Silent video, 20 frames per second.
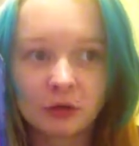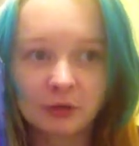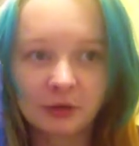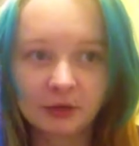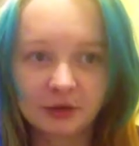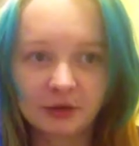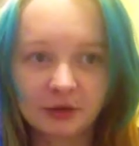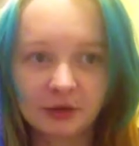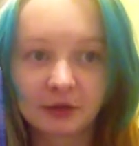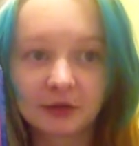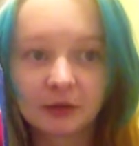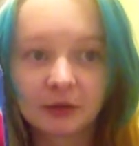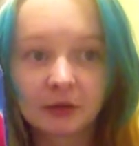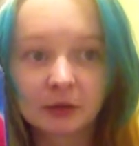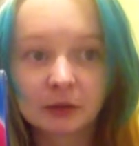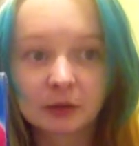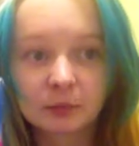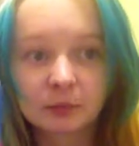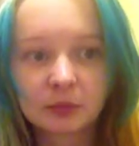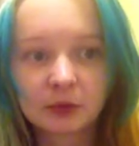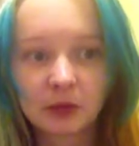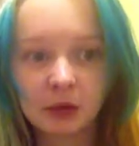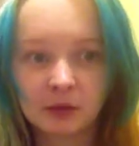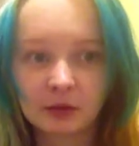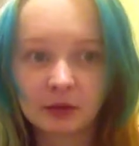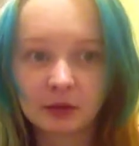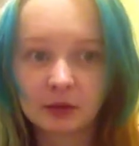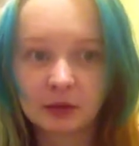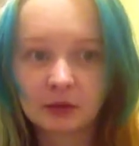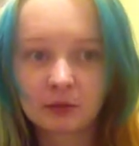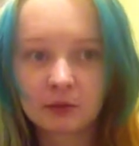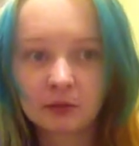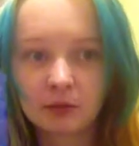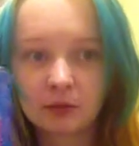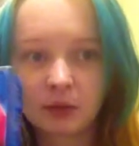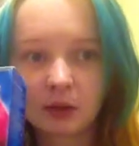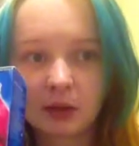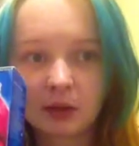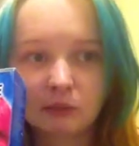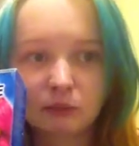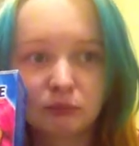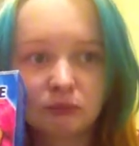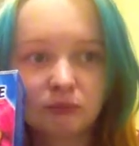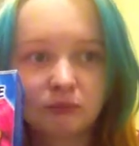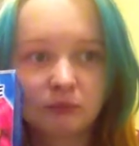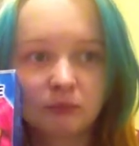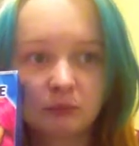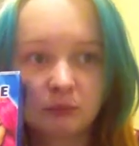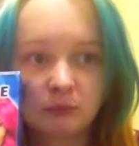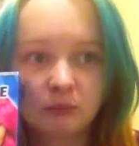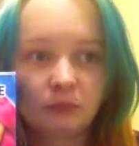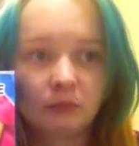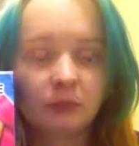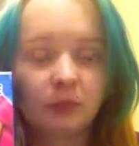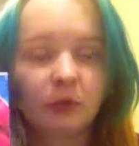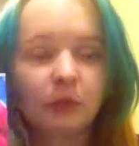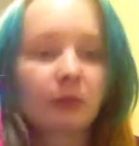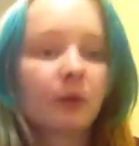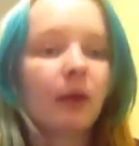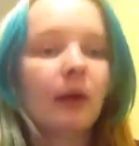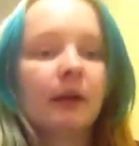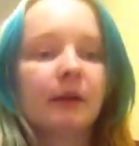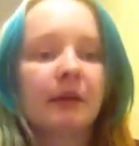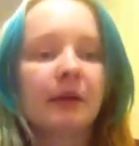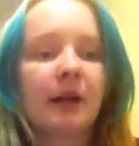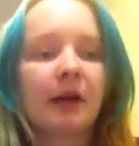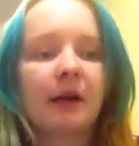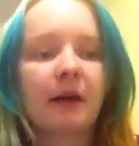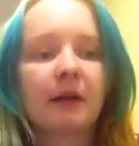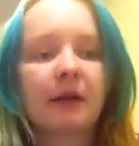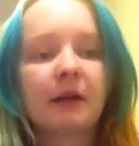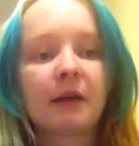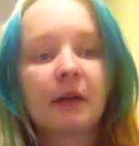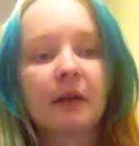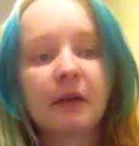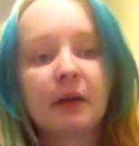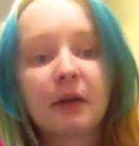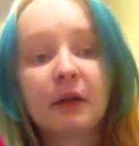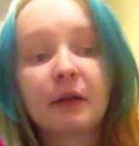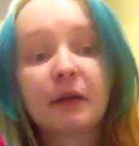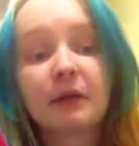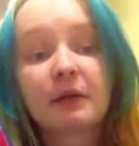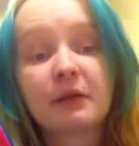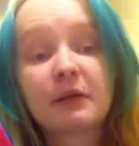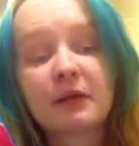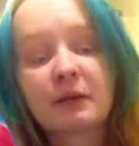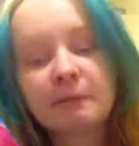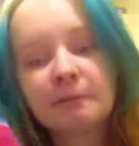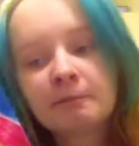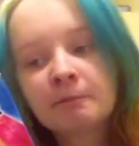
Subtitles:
which is good because it's quite darker, and